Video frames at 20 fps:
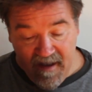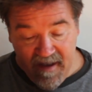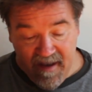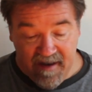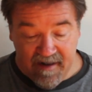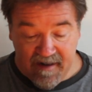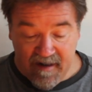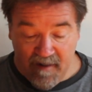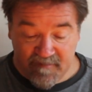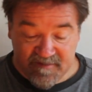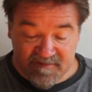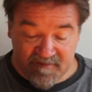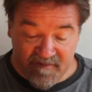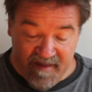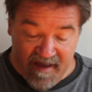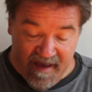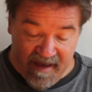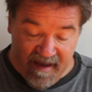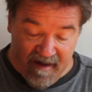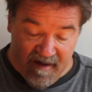It comes with
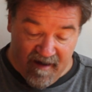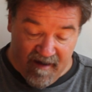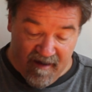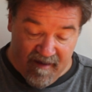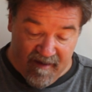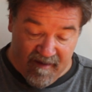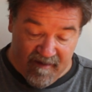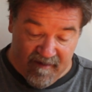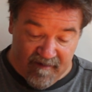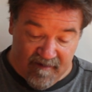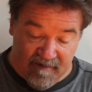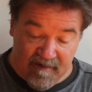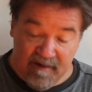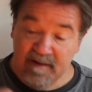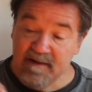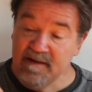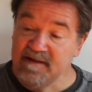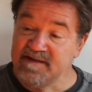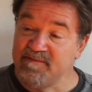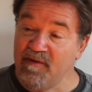a
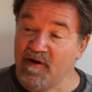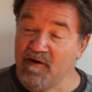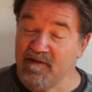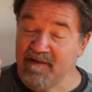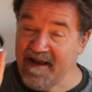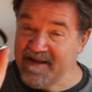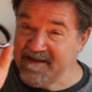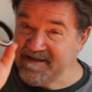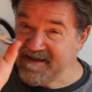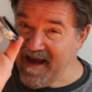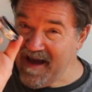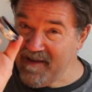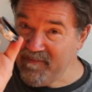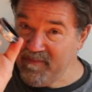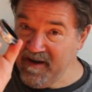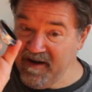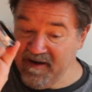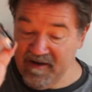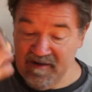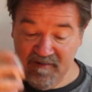small lens cap
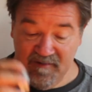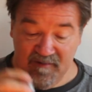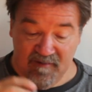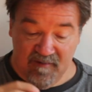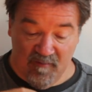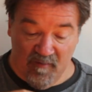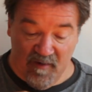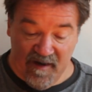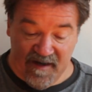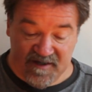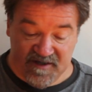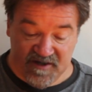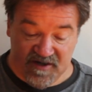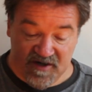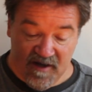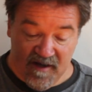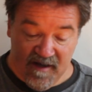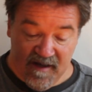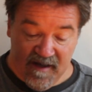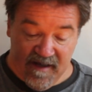here, which
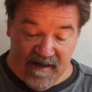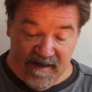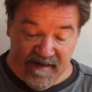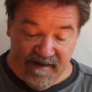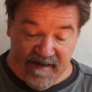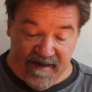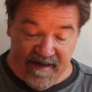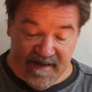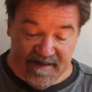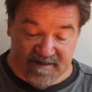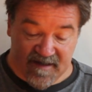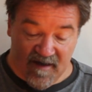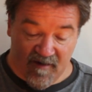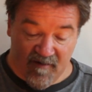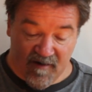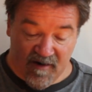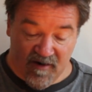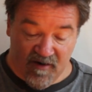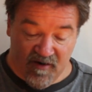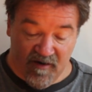is
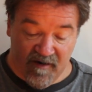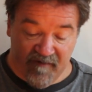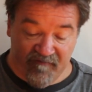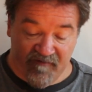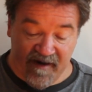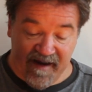good for